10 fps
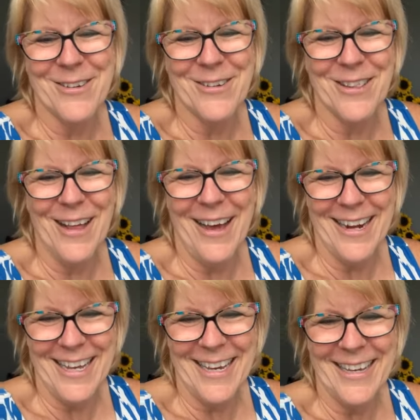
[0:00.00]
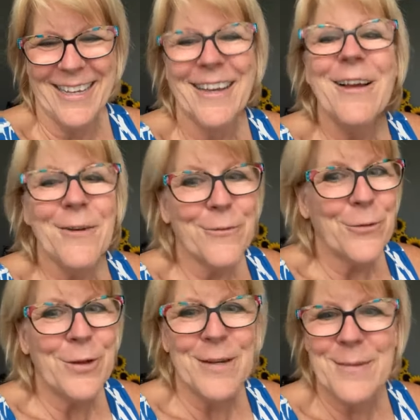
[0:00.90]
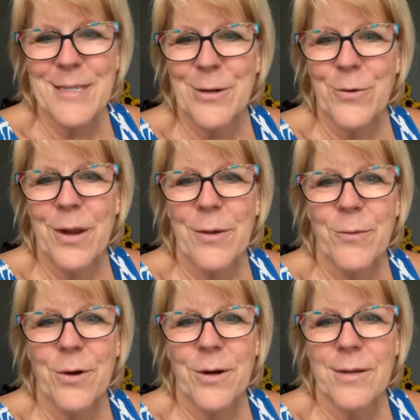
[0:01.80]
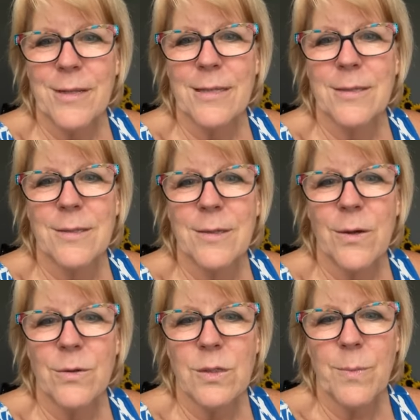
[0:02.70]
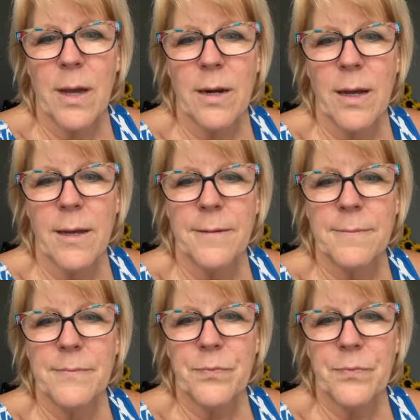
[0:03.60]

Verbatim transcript: Claudia. Freedom is a great word. That's so spot on.